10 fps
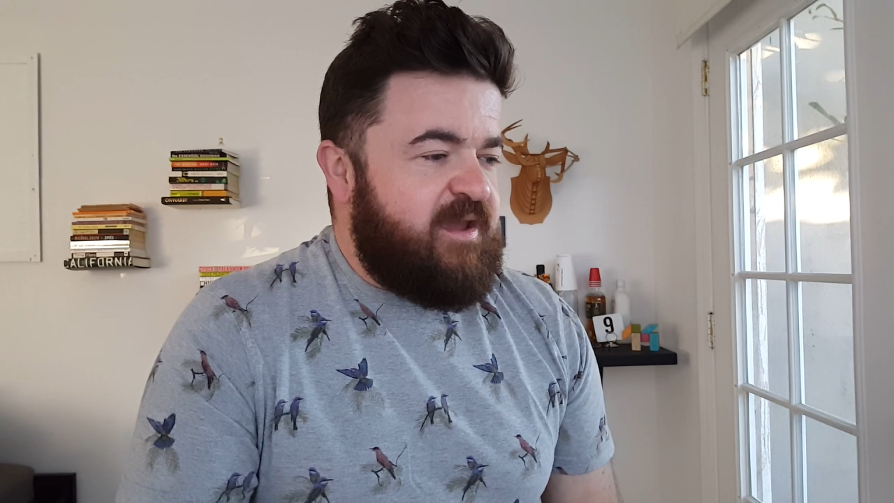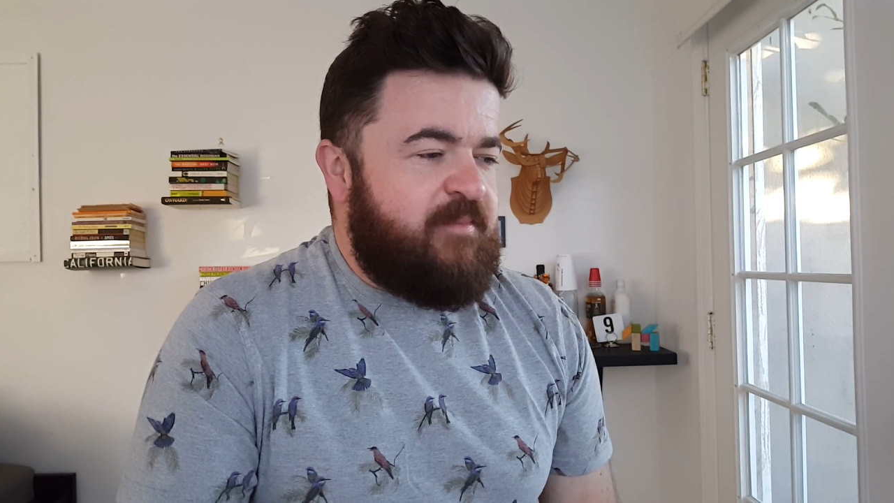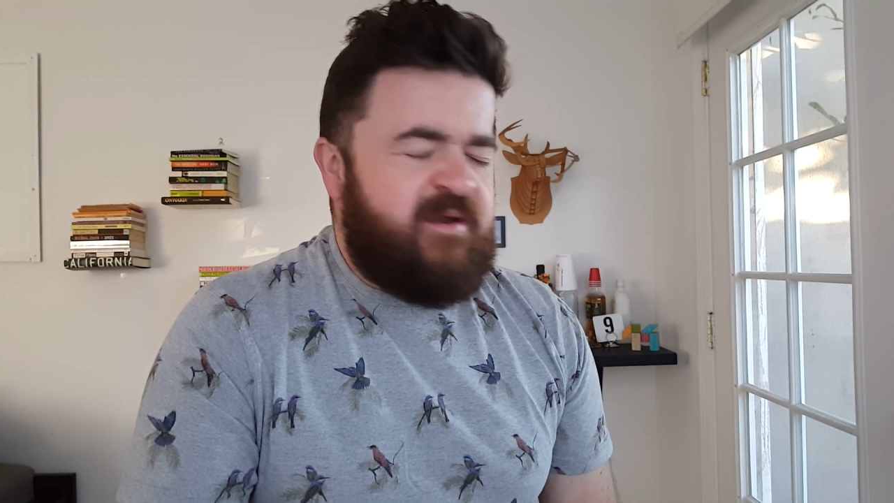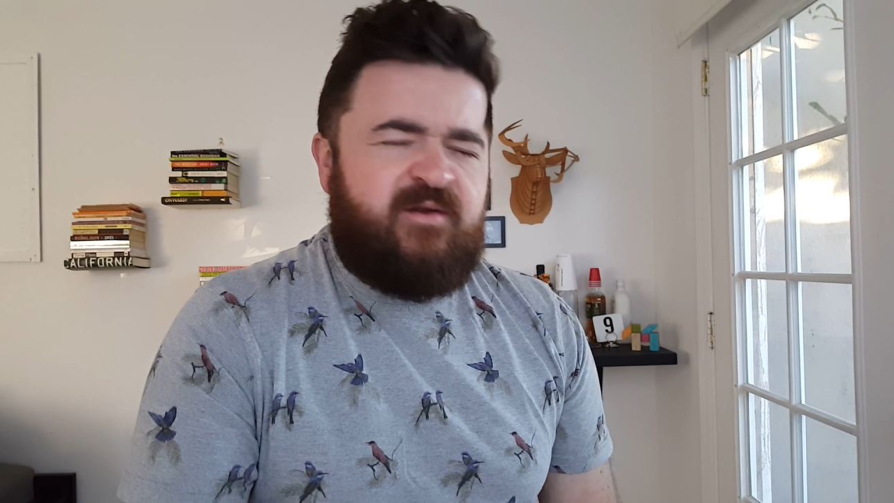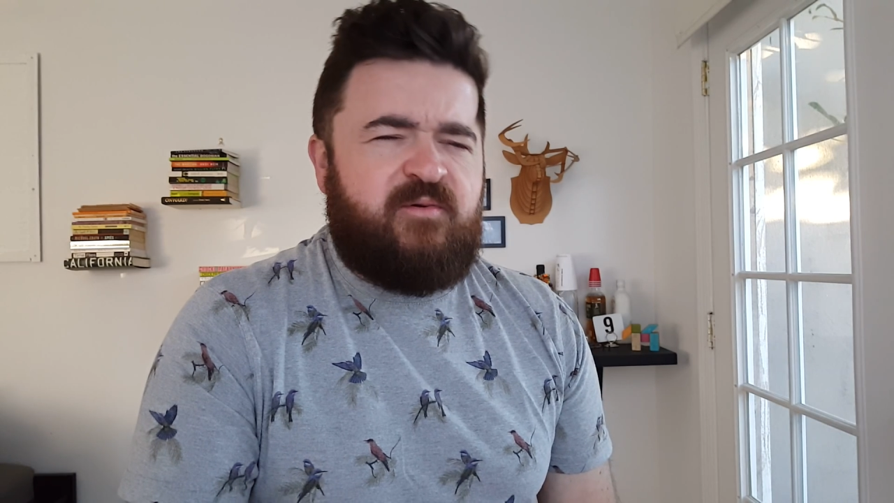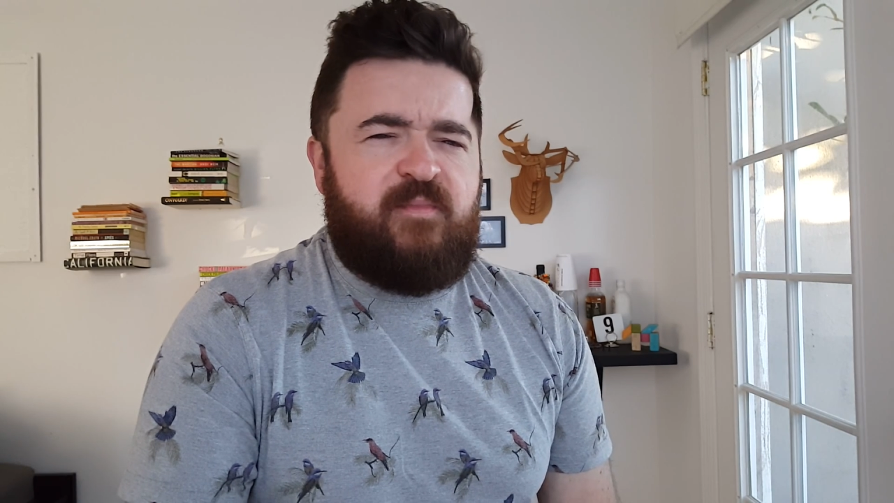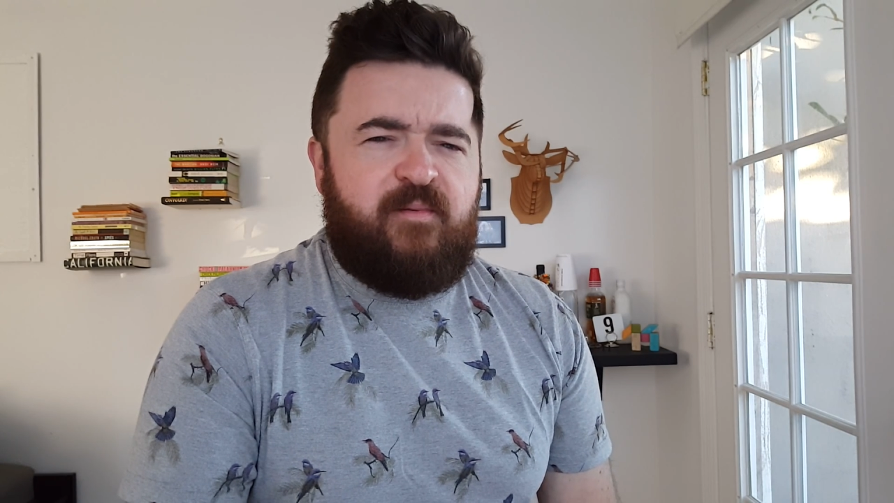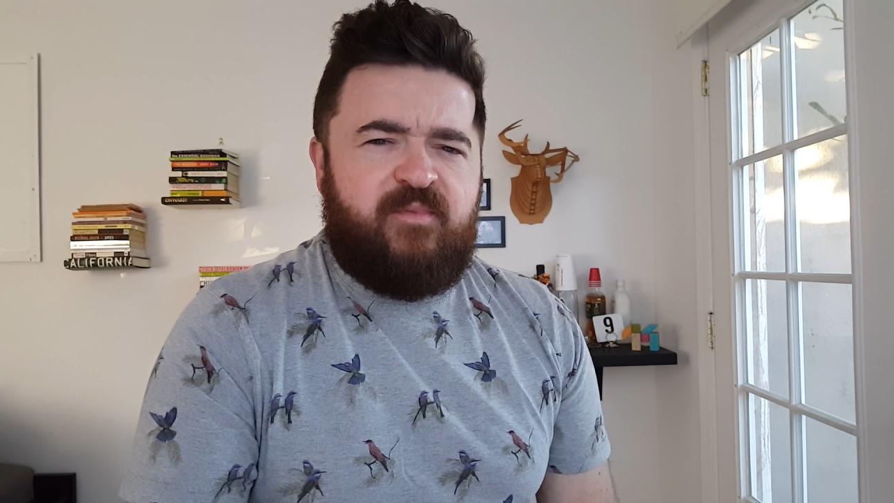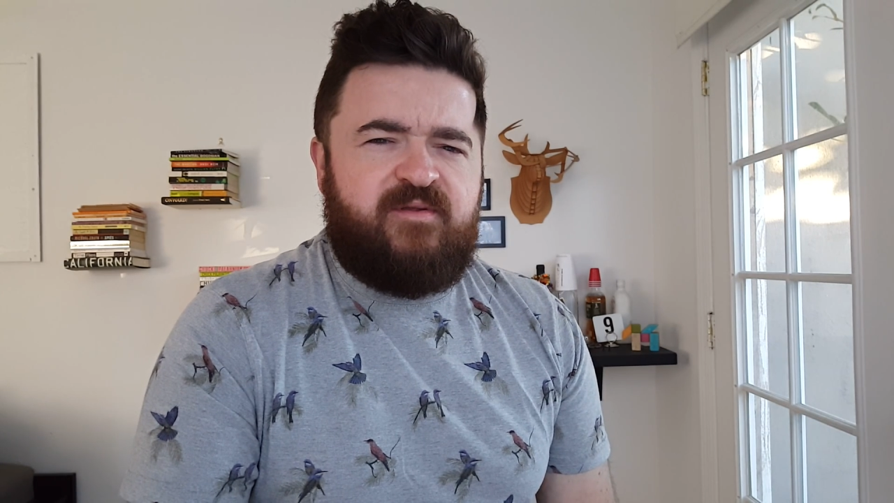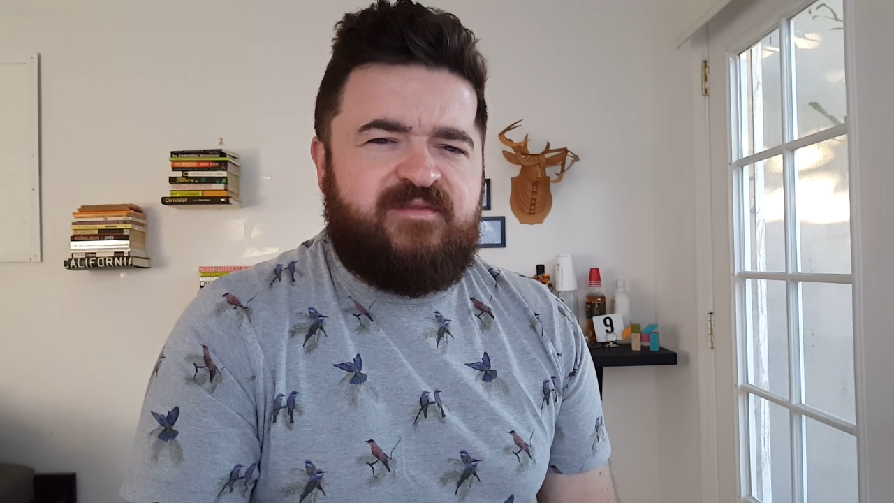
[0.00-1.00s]
am I gonna
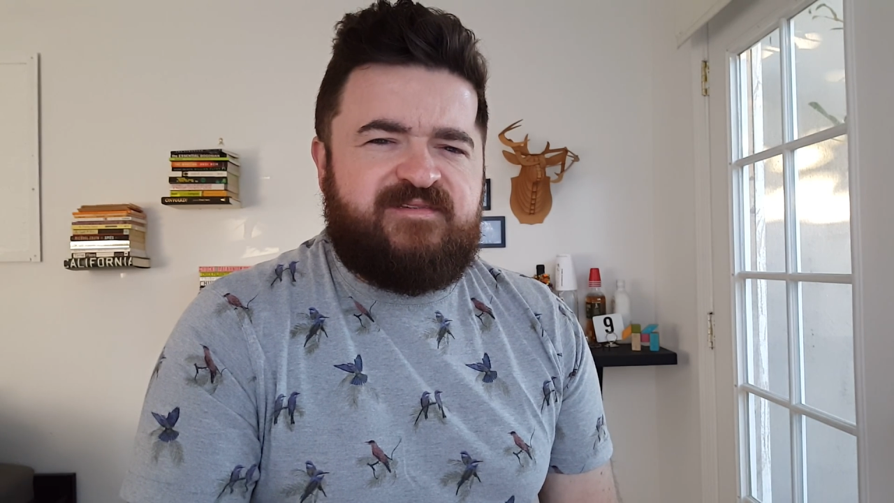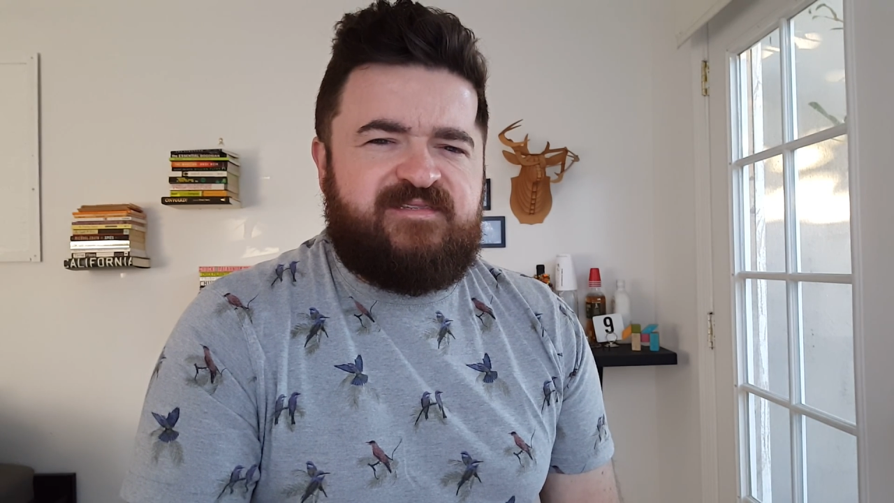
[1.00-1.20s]
remember this